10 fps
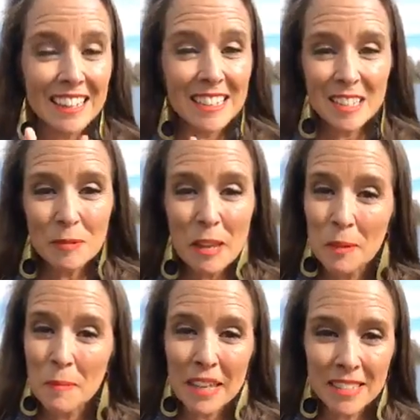This has
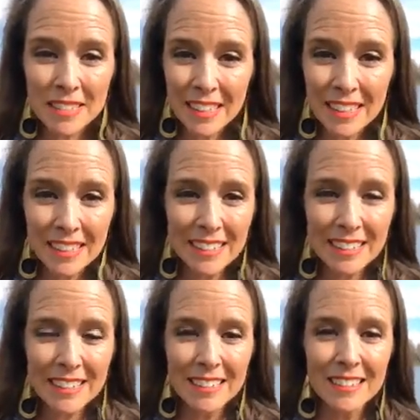been amazing.
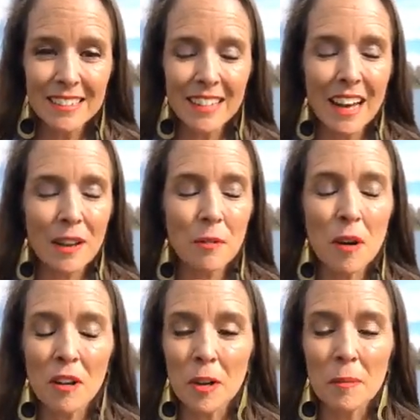I
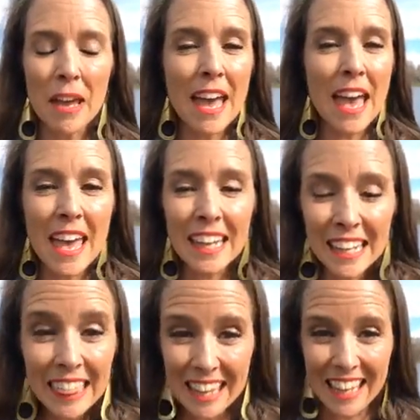welcome
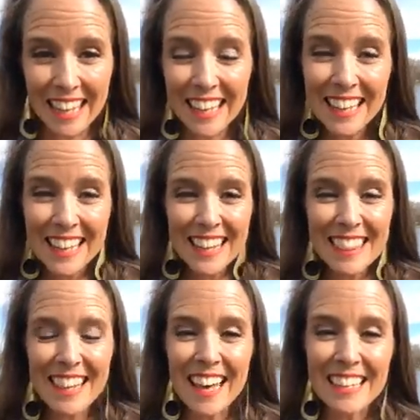anything
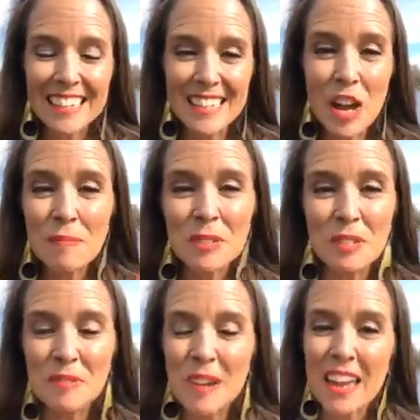that
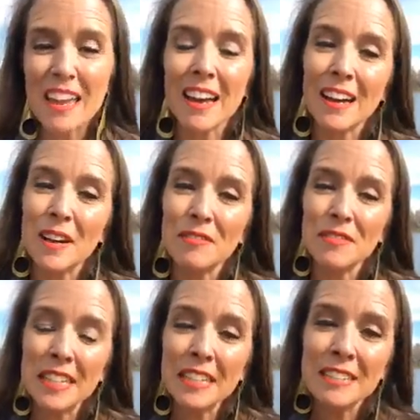comes your way
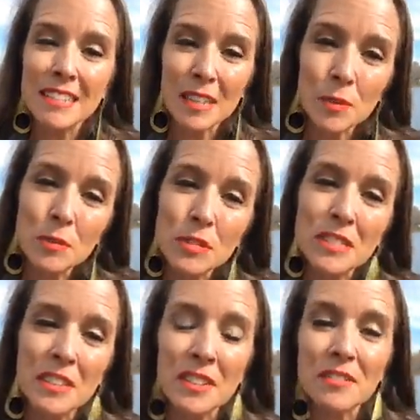of needs that you
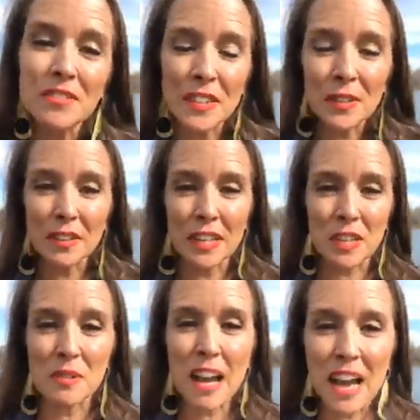still feel
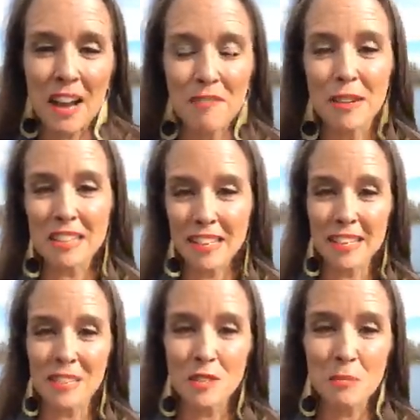that you have, ways I
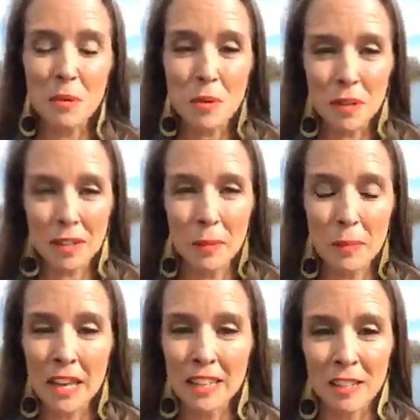can support,
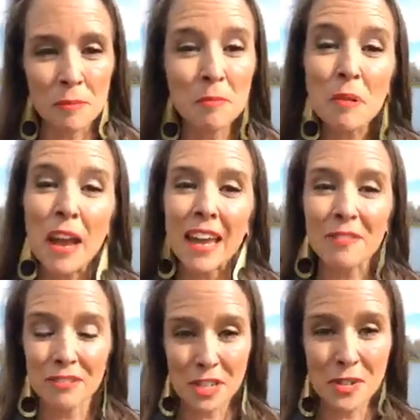companion,
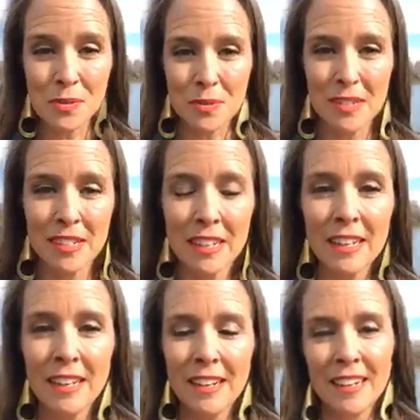pray for you.
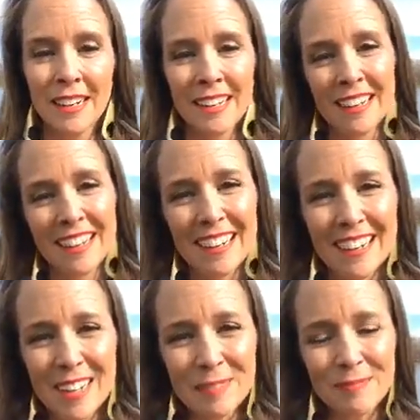
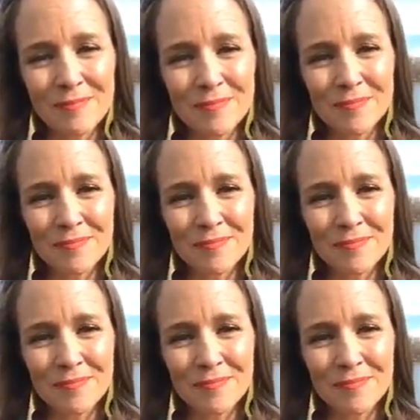Um,